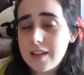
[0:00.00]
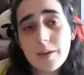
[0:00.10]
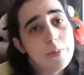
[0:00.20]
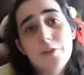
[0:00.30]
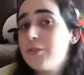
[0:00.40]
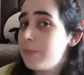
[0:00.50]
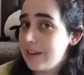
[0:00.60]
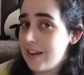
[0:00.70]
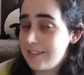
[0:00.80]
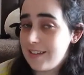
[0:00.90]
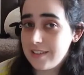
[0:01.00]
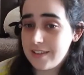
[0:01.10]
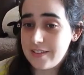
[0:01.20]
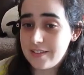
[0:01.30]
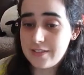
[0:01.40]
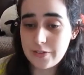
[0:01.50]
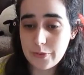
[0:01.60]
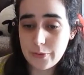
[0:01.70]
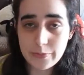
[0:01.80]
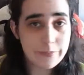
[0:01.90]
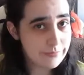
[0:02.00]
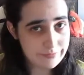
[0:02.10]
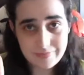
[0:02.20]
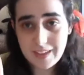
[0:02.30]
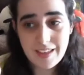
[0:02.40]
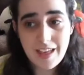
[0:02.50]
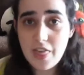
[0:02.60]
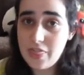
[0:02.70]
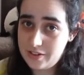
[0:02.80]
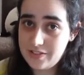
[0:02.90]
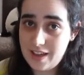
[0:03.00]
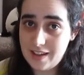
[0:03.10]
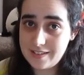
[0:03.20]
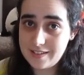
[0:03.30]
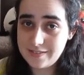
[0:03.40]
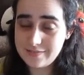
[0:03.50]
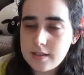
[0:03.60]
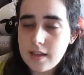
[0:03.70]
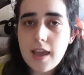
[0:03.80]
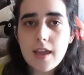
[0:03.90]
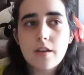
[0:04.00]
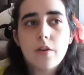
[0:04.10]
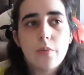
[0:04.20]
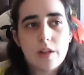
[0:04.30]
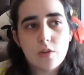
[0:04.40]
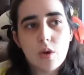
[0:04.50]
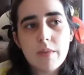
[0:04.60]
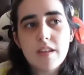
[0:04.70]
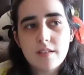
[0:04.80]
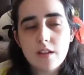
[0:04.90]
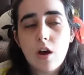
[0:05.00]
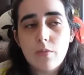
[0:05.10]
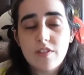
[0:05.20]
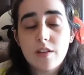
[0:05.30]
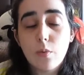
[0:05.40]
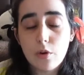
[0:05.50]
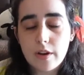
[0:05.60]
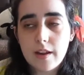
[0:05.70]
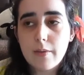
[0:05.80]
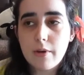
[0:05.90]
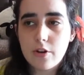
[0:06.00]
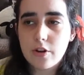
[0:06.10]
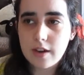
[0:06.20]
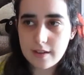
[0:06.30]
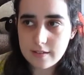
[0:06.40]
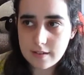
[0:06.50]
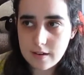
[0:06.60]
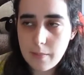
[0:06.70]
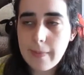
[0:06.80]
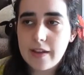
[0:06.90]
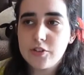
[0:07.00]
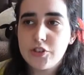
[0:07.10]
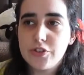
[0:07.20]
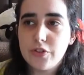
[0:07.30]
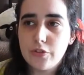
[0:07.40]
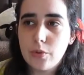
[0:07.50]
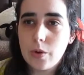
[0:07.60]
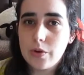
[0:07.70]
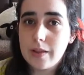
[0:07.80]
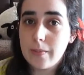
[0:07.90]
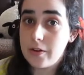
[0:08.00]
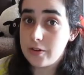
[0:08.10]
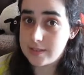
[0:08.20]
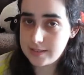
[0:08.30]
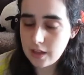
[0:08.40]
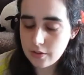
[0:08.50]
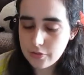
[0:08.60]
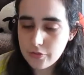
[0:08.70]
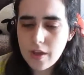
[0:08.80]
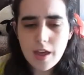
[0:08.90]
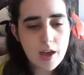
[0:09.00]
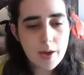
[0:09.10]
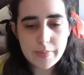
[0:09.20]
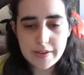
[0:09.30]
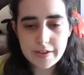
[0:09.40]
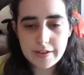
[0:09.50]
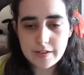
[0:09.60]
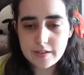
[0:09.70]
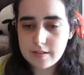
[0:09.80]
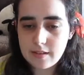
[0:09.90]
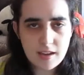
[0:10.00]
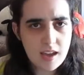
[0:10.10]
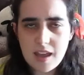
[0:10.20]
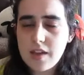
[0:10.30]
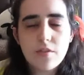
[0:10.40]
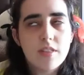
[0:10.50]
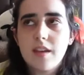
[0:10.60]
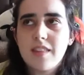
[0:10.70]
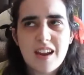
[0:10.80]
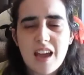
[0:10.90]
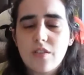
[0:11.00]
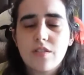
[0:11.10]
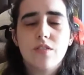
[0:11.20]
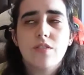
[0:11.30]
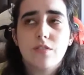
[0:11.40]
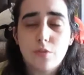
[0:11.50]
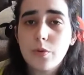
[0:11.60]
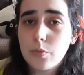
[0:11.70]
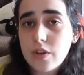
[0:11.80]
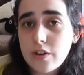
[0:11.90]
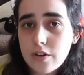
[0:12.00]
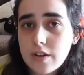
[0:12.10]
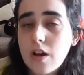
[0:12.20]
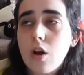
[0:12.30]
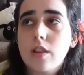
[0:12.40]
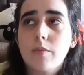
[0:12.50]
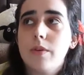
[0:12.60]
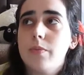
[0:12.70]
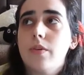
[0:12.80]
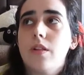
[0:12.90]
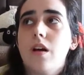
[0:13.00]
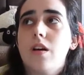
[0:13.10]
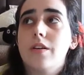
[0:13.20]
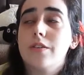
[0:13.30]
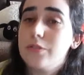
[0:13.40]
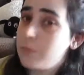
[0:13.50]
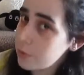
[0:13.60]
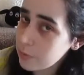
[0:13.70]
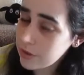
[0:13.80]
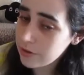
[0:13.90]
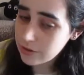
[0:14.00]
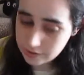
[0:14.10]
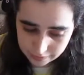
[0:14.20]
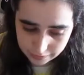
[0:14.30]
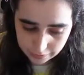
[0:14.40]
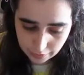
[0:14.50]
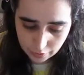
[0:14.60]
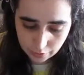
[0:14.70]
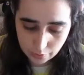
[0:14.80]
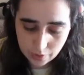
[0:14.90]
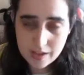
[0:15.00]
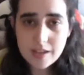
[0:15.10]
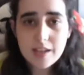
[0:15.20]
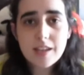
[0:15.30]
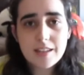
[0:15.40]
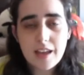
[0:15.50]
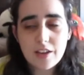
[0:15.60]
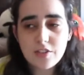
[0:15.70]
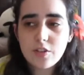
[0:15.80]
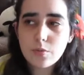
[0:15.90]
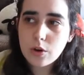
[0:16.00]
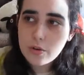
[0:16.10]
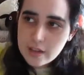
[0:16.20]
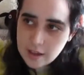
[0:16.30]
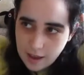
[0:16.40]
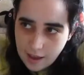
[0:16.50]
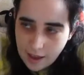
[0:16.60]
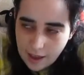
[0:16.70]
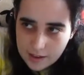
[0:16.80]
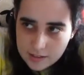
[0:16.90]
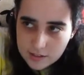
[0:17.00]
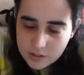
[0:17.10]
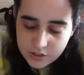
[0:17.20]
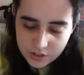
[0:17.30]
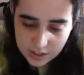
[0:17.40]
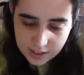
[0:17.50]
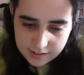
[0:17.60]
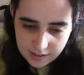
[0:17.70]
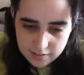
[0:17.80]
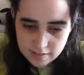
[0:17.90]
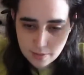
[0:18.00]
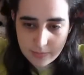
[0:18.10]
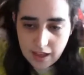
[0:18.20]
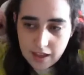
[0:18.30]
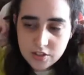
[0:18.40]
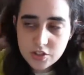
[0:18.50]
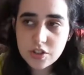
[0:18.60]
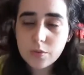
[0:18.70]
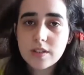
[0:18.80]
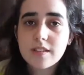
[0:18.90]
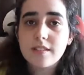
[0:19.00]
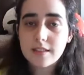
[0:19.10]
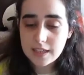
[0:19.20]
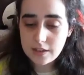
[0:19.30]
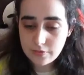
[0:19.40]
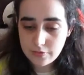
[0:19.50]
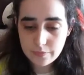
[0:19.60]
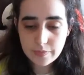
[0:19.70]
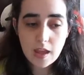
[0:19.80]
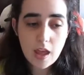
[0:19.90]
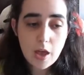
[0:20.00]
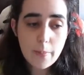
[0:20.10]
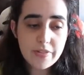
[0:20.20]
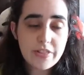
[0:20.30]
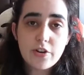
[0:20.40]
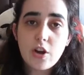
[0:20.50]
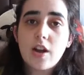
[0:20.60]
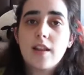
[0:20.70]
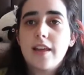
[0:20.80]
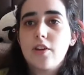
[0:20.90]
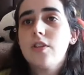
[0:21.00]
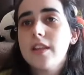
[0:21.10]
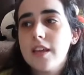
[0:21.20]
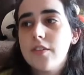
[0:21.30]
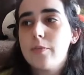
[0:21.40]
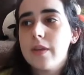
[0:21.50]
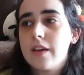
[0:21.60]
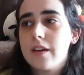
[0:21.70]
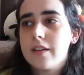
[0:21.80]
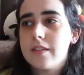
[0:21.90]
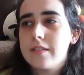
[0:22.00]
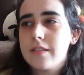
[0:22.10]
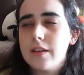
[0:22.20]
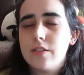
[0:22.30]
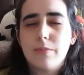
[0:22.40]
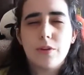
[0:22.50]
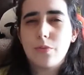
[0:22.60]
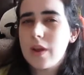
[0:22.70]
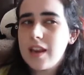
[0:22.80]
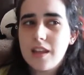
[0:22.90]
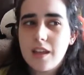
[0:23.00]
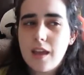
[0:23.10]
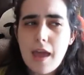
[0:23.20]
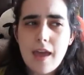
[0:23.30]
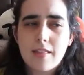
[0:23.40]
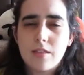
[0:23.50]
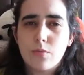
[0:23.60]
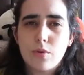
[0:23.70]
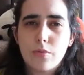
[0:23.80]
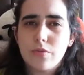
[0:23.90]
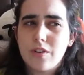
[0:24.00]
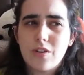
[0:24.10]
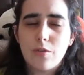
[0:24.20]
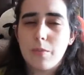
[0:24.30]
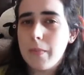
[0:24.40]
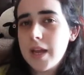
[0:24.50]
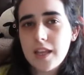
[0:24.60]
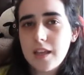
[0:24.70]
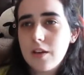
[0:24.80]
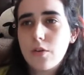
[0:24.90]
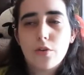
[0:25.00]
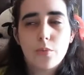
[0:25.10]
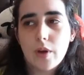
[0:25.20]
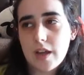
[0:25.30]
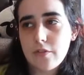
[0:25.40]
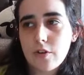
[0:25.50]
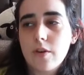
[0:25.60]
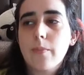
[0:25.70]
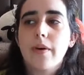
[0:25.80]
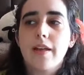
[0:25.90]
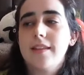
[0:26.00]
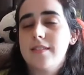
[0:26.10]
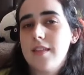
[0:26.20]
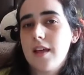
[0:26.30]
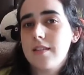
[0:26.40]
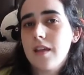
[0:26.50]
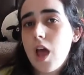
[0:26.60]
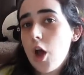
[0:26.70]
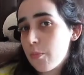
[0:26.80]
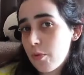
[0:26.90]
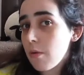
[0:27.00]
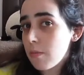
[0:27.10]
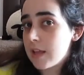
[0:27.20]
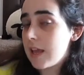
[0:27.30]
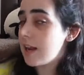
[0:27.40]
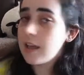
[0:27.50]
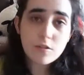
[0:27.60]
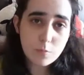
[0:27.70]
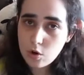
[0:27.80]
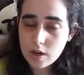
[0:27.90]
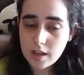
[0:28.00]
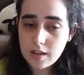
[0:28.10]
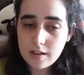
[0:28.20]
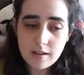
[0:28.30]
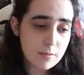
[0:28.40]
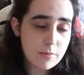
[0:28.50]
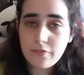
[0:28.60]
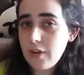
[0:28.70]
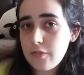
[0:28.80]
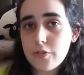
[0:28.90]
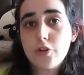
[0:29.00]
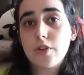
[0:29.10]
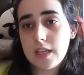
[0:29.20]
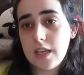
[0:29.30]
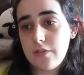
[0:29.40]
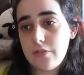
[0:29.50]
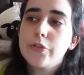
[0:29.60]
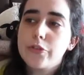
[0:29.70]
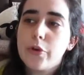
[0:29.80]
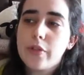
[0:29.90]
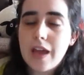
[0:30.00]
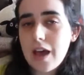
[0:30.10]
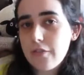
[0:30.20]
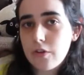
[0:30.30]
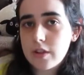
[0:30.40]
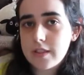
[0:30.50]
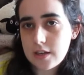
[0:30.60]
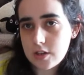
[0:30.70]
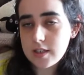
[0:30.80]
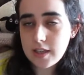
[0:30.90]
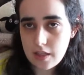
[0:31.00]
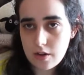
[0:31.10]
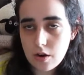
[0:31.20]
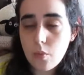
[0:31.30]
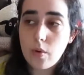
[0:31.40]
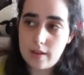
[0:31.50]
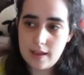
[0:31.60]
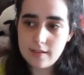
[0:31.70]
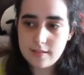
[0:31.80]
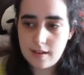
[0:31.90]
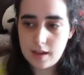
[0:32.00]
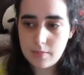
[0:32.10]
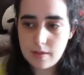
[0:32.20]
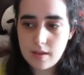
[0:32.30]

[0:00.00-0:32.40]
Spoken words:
appears to be nice at least, so there's that. And well, Noemi is still obviously worried about her cousin, but she's also worried about herself, because again, everything at that house is super weird, all the people are super weird. So yeah, she's worried, and she tells them that she wants to leave, but they're not gonna let her leave because it's been raining and the roads are all muddy or whatever. But they say that probably next morning it'll be fine for you to leave. So they have dinner together one last time.